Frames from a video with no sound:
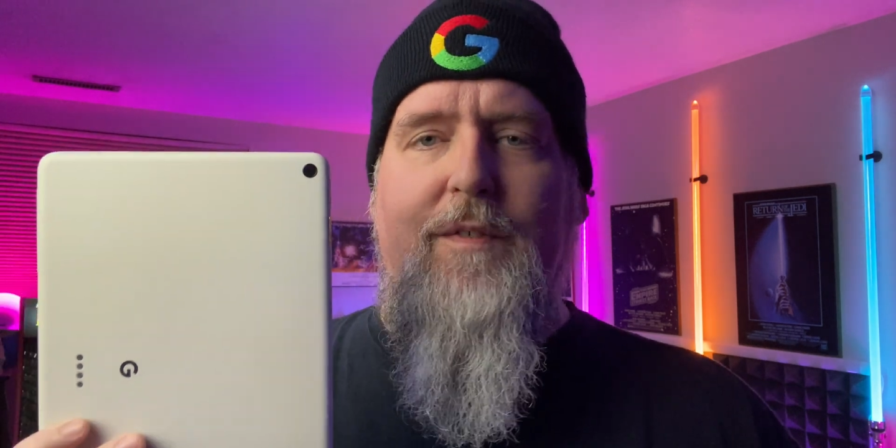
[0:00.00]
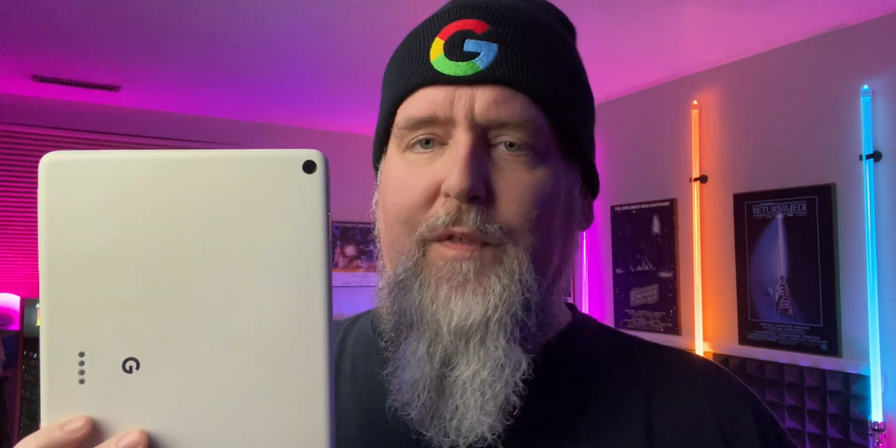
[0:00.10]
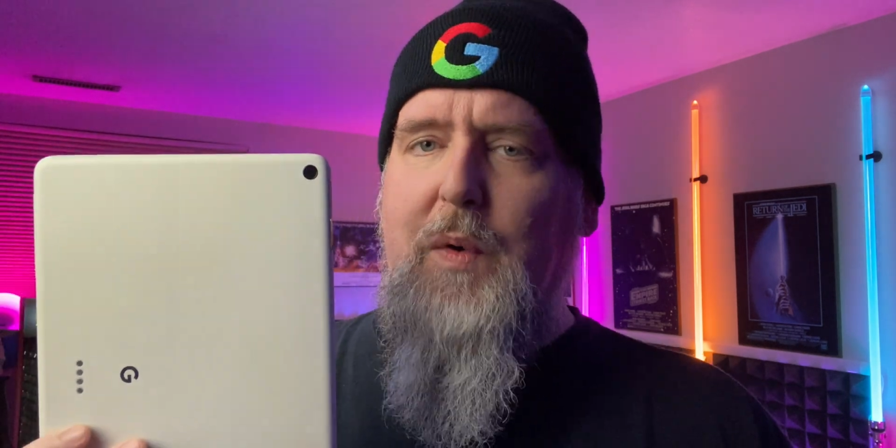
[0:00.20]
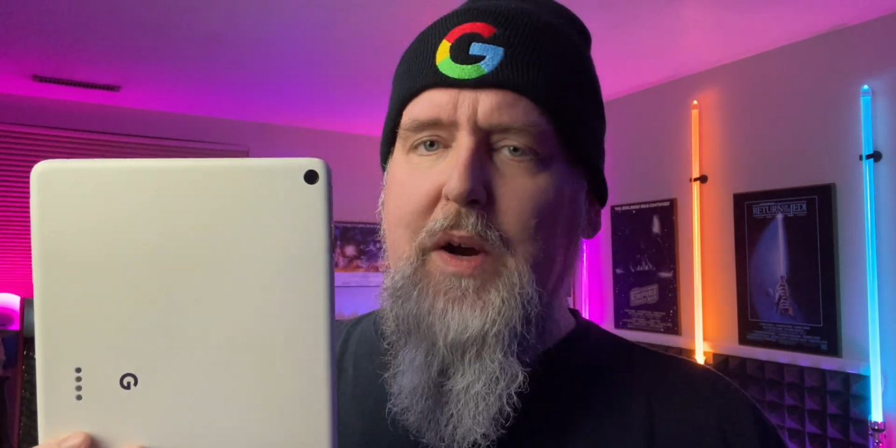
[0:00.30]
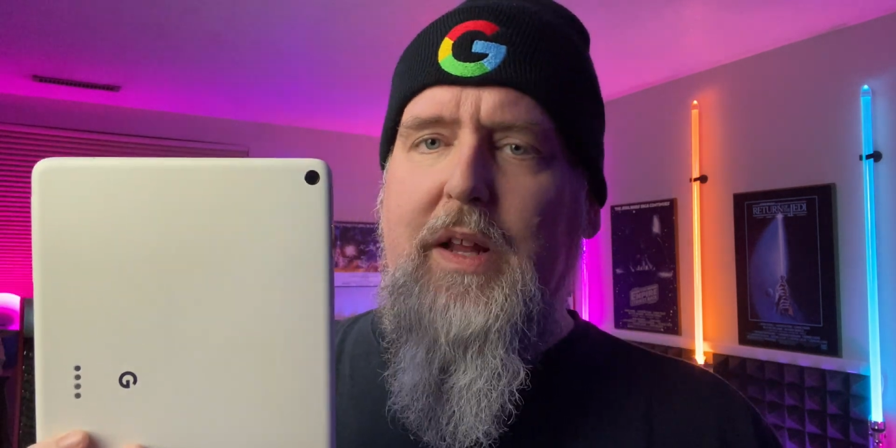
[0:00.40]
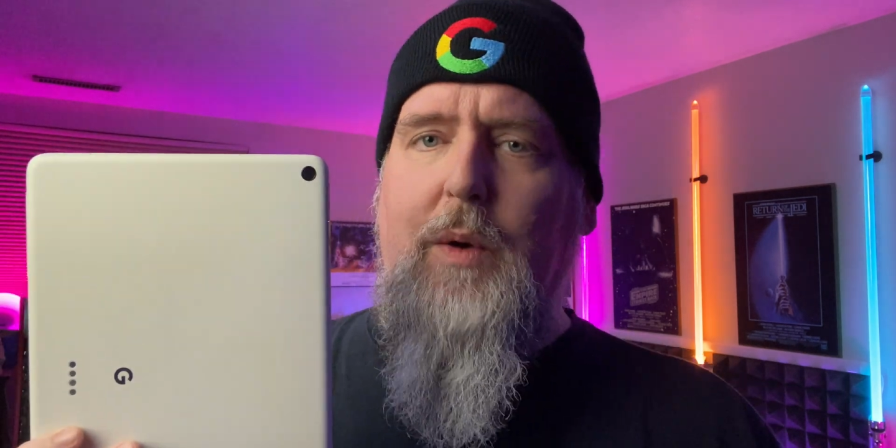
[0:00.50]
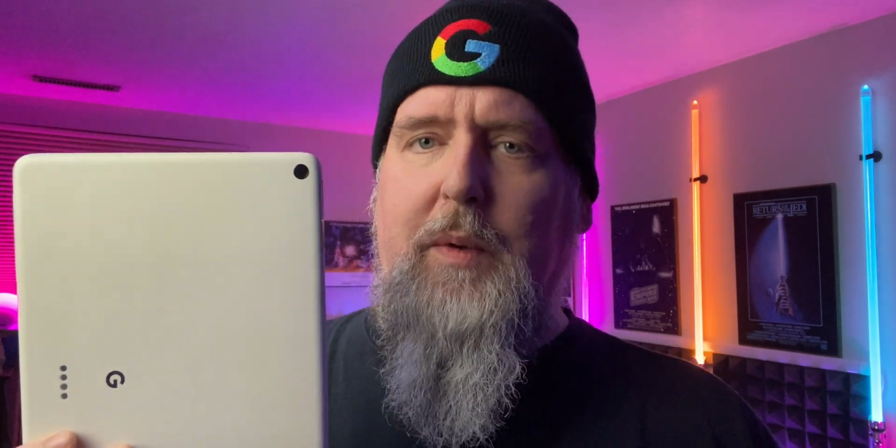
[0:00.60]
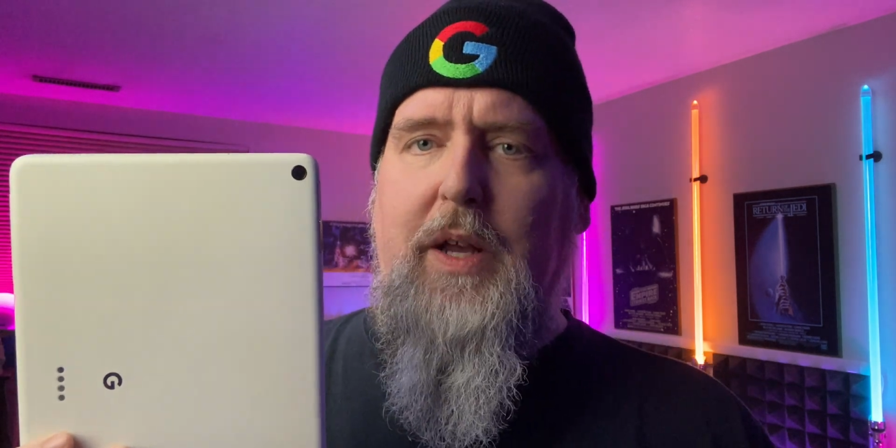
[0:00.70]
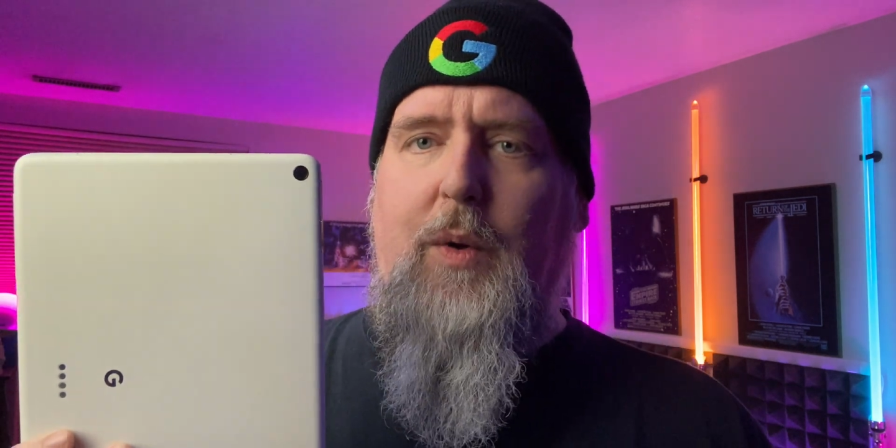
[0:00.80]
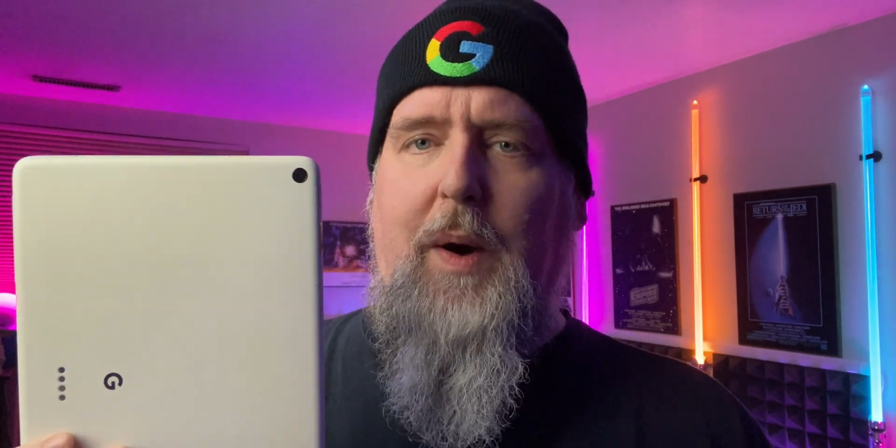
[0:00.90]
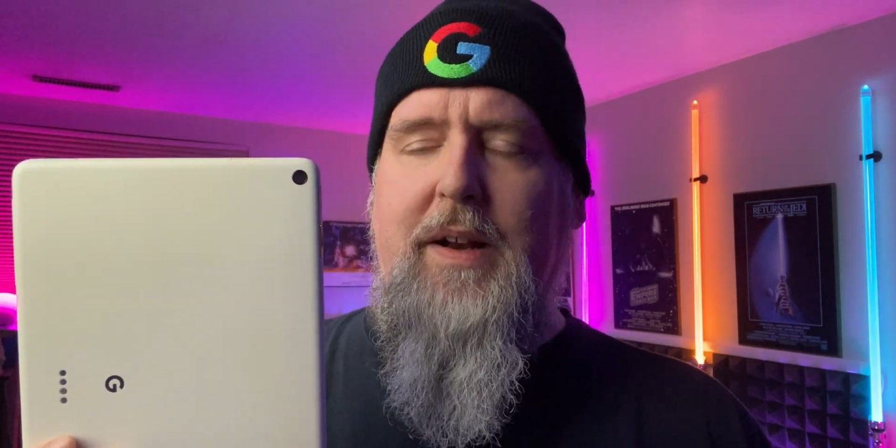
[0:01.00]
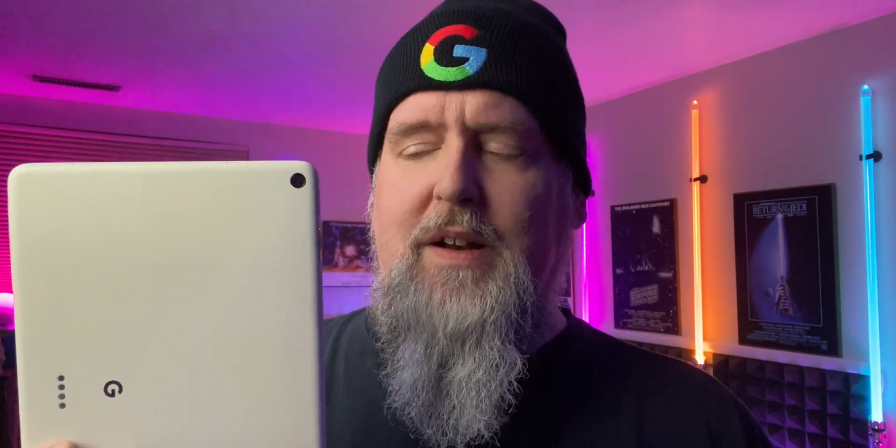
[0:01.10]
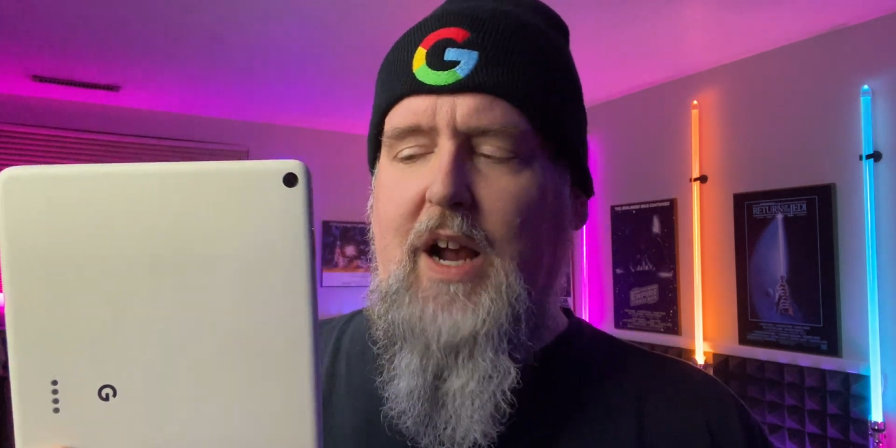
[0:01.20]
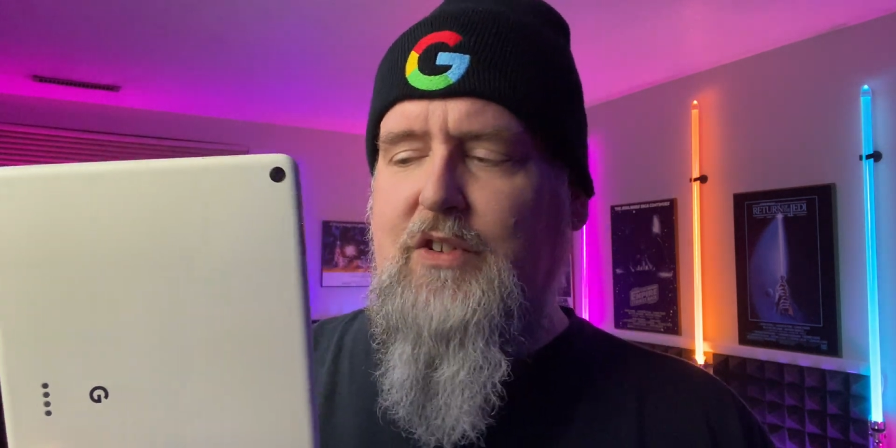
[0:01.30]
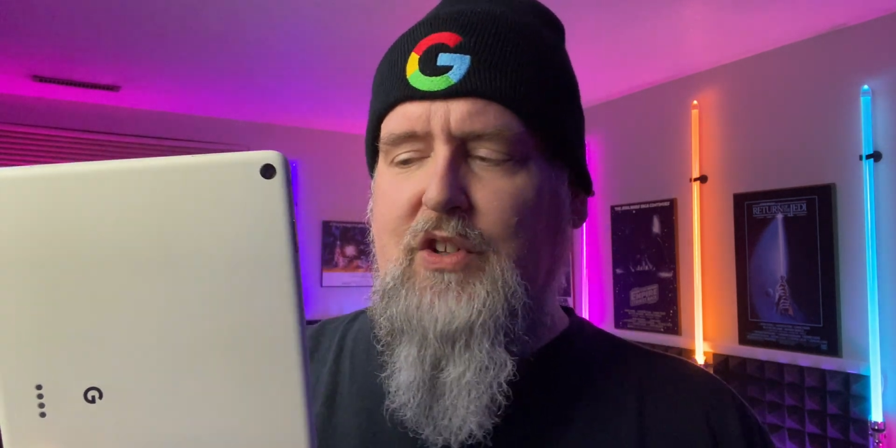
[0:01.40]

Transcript: Really quite nice.